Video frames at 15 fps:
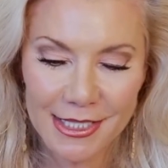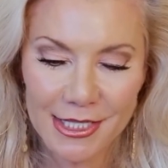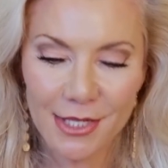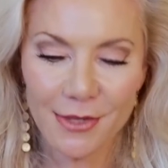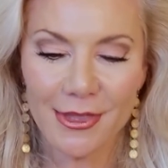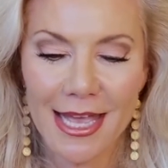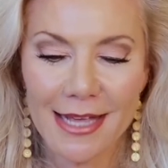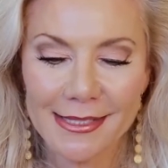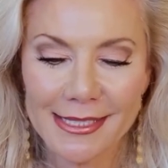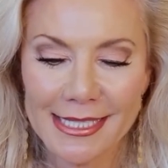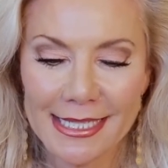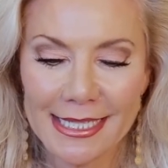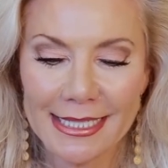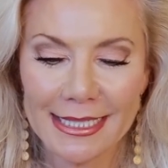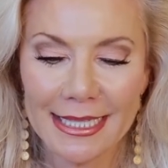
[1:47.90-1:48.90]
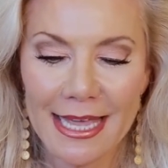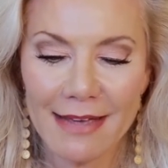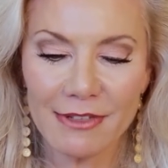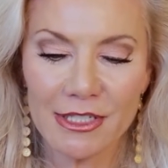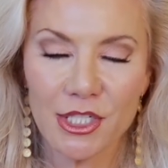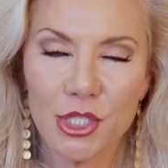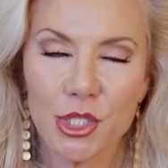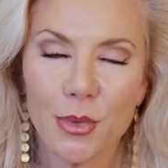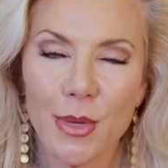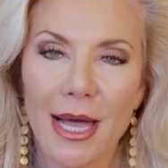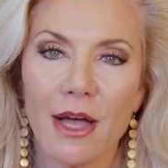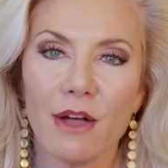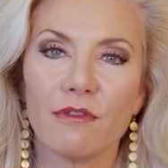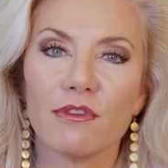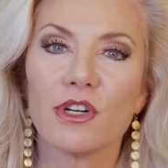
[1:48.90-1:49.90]
2011 to
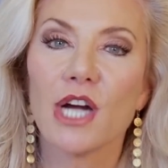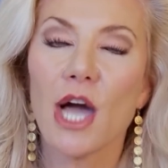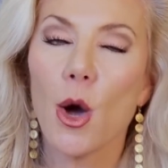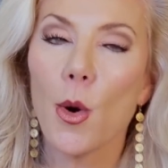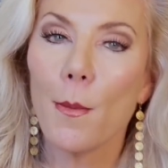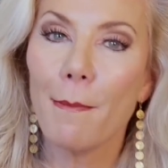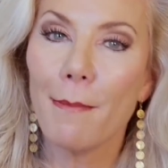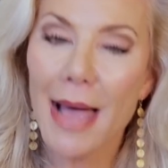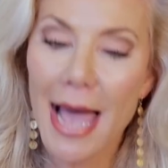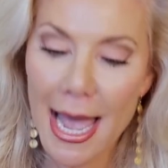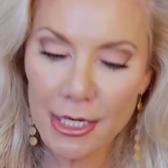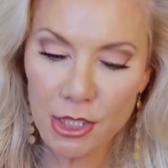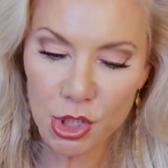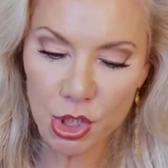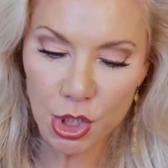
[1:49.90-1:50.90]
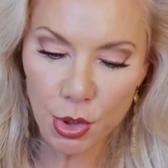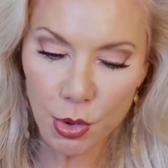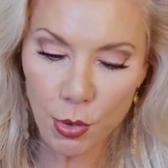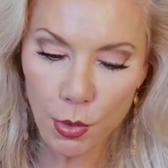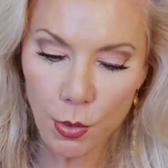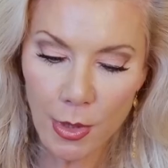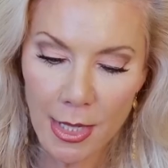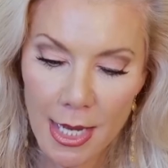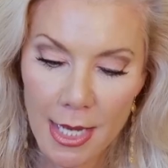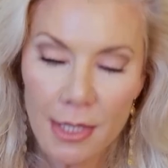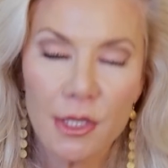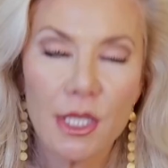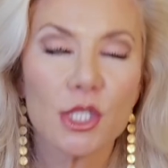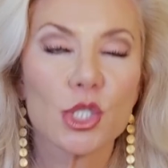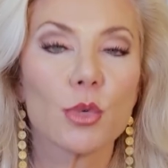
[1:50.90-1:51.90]
12, go back to
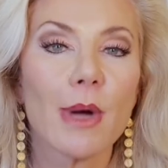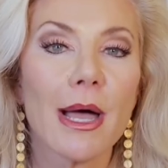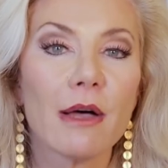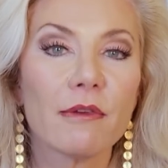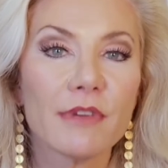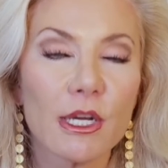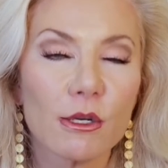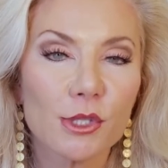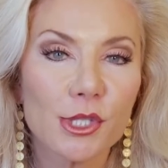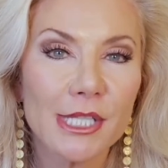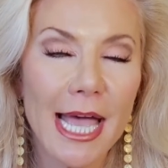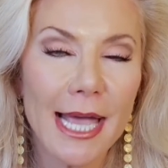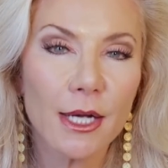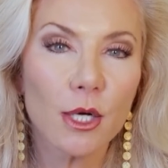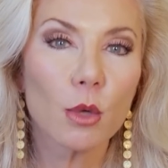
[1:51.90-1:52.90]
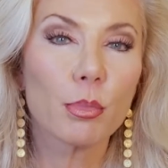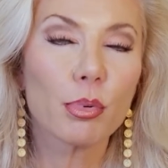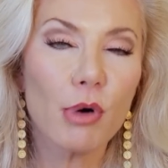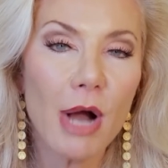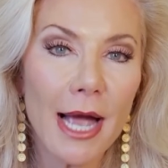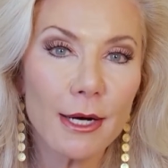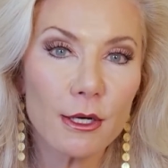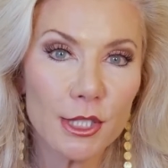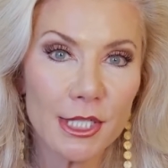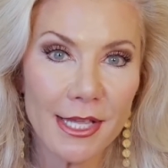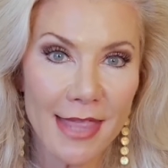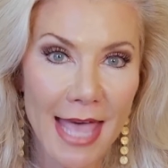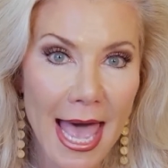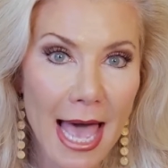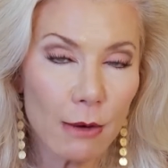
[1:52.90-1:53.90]
the 12 year cycle prior
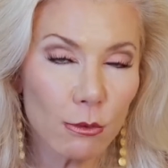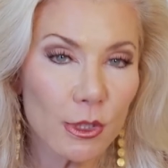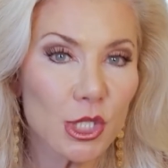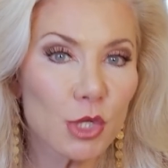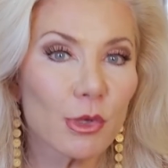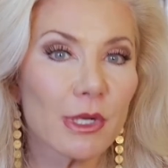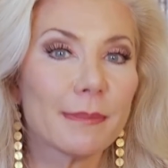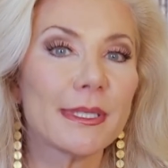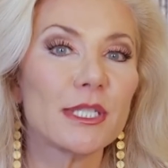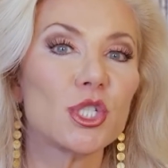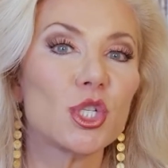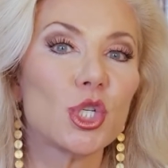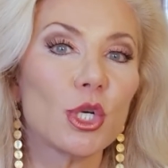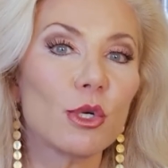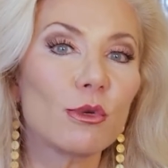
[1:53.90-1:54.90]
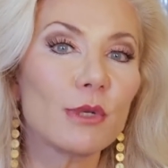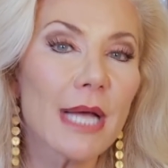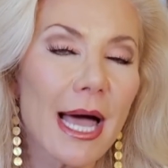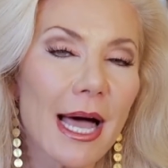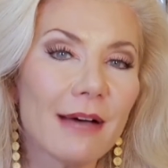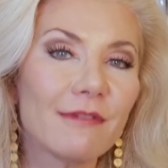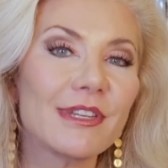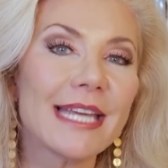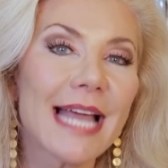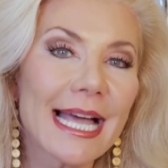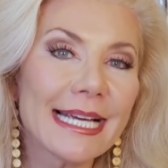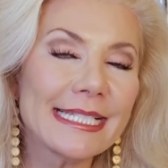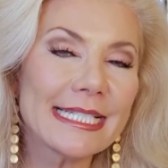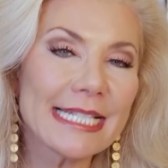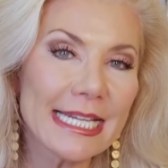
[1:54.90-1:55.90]
to that, which would have been June of
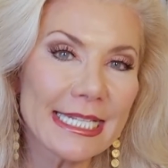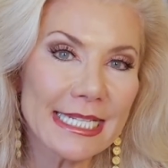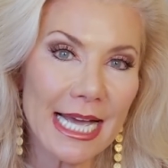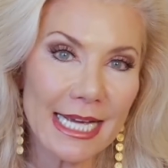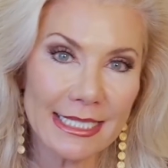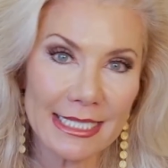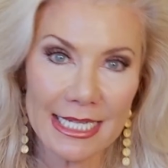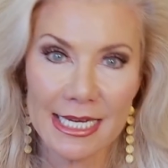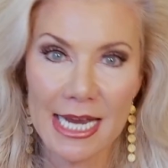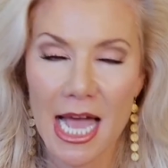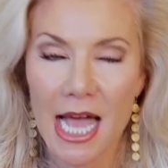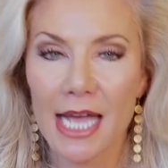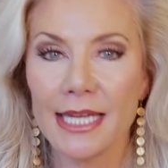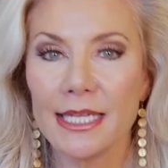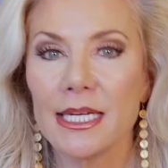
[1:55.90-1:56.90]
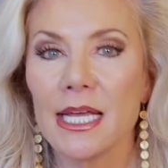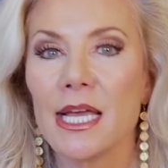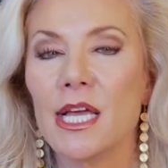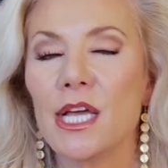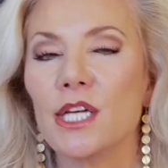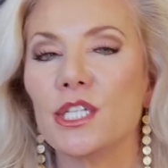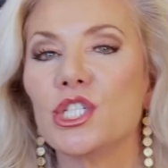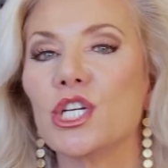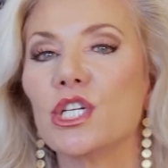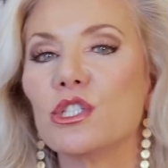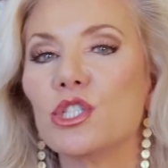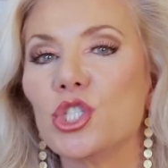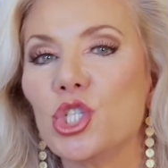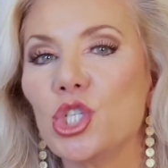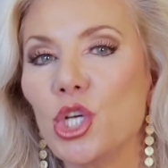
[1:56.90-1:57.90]
1999
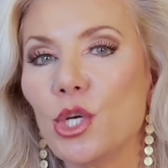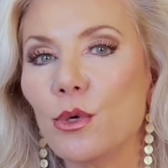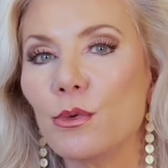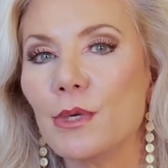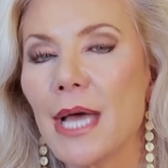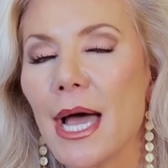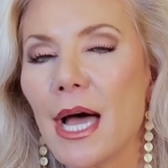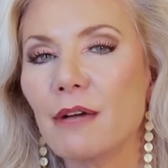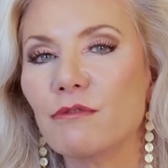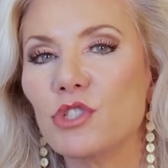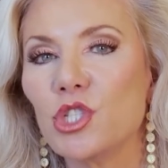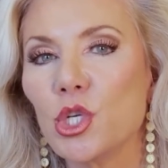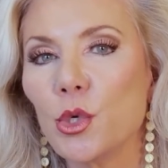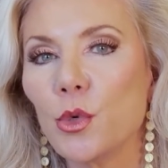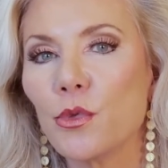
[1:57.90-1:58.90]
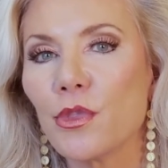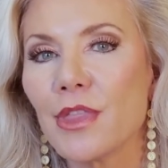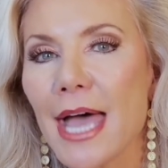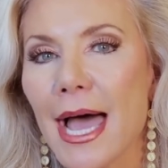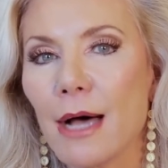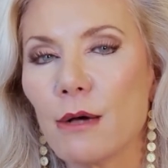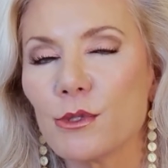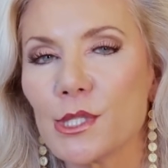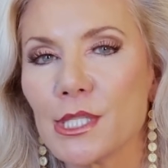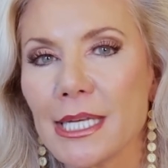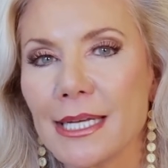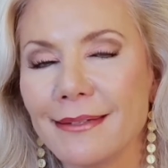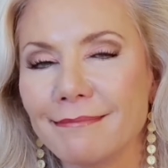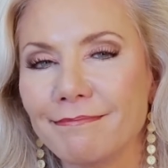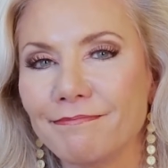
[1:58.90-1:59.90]
till June of
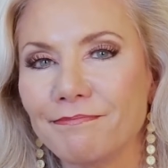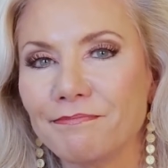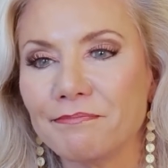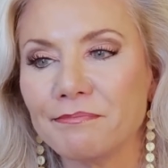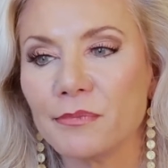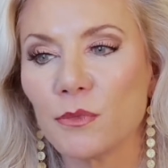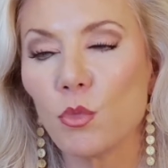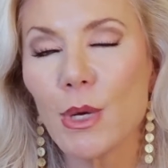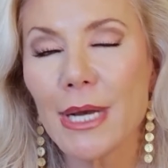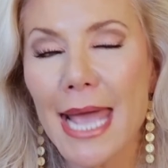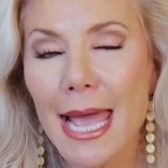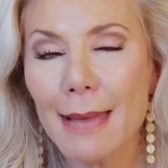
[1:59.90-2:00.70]
2000. What